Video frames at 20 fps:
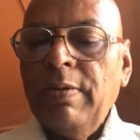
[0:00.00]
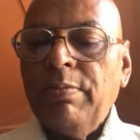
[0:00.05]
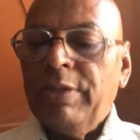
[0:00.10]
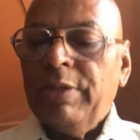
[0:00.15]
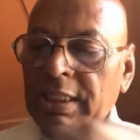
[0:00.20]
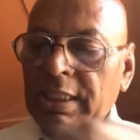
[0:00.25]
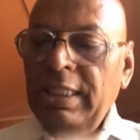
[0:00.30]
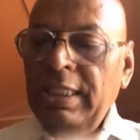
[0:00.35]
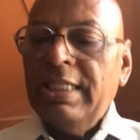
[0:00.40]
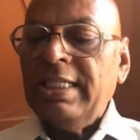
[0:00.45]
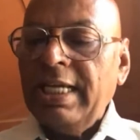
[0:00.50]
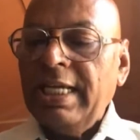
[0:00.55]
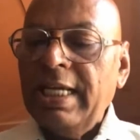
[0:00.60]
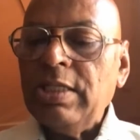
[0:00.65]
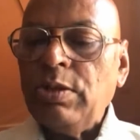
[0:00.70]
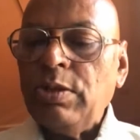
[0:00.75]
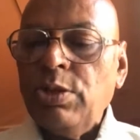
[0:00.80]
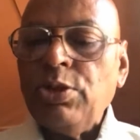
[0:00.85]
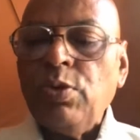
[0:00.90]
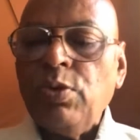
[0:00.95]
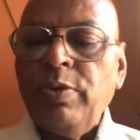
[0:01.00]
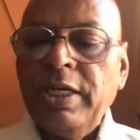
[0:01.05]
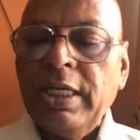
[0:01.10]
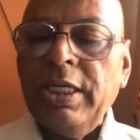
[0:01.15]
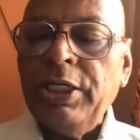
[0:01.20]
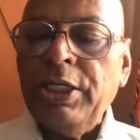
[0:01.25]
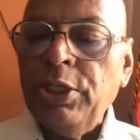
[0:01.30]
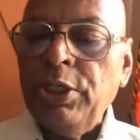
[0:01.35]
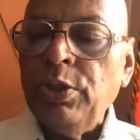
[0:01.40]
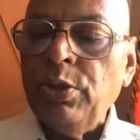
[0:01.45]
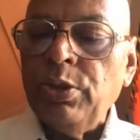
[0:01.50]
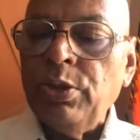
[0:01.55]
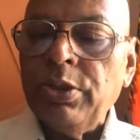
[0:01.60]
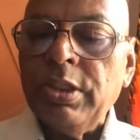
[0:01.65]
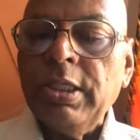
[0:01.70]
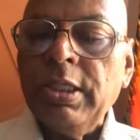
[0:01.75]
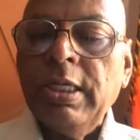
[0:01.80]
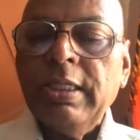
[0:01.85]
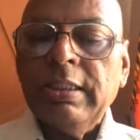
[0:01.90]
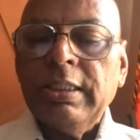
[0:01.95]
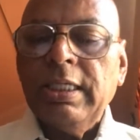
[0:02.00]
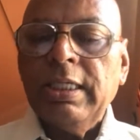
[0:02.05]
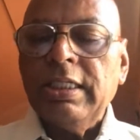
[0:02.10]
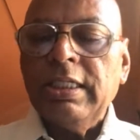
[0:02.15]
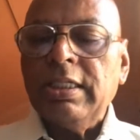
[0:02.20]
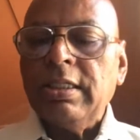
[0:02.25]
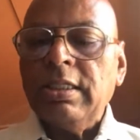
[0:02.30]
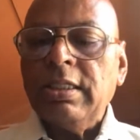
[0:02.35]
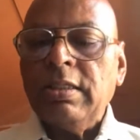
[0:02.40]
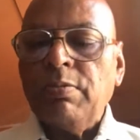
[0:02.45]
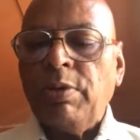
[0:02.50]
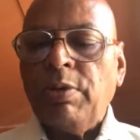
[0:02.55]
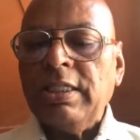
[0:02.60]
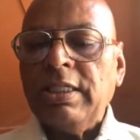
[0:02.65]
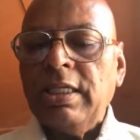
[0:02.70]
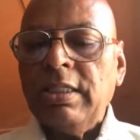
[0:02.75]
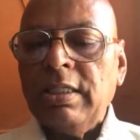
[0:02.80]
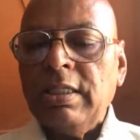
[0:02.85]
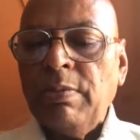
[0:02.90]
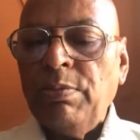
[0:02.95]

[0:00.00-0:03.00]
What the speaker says: But in this case also we can use this present,